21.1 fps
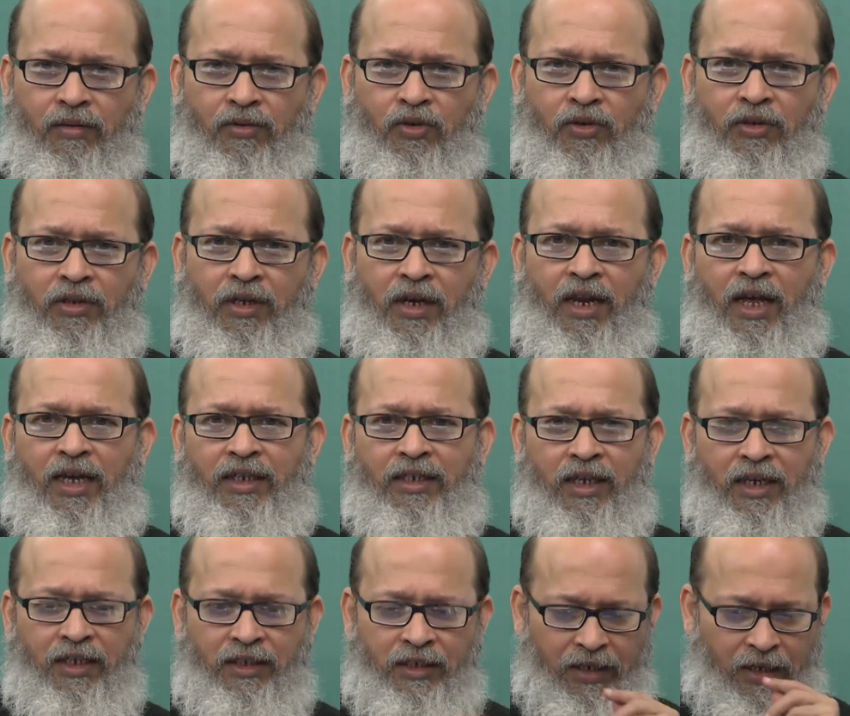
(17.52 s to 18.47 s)
So, in the
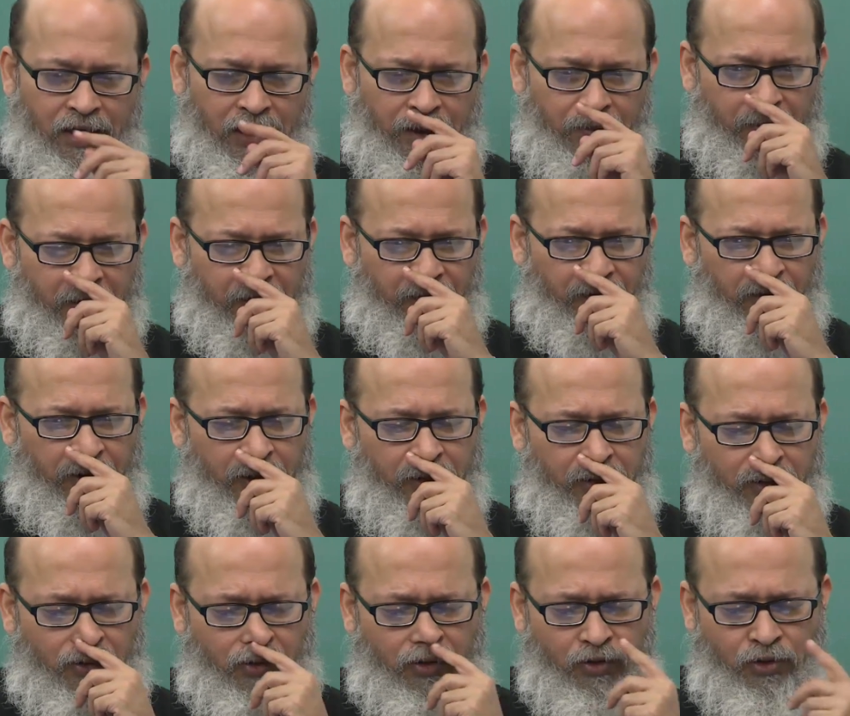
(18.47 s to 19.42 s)
last lecture I briefly
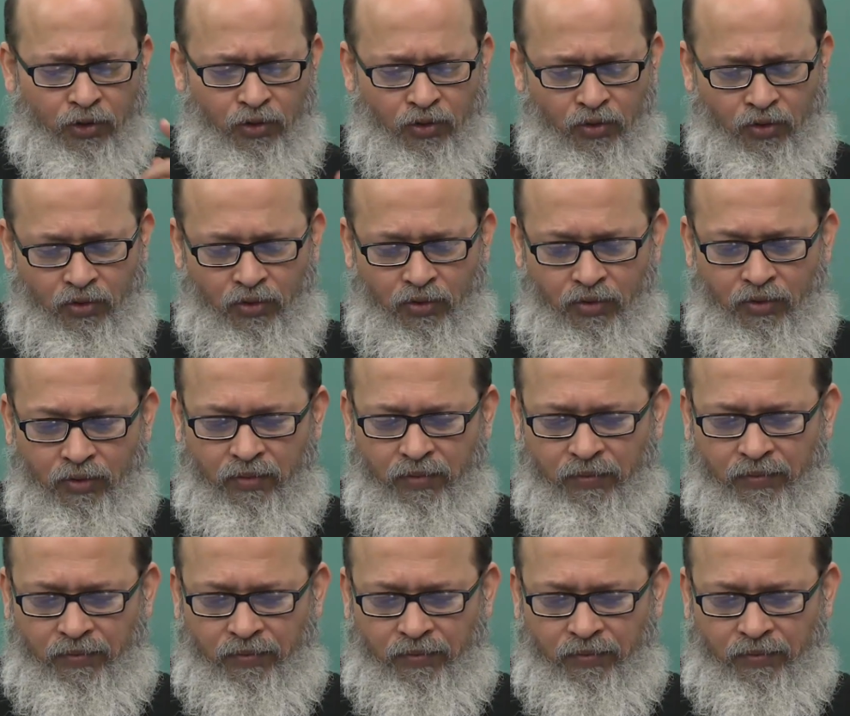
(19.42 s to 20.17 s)
introduced you to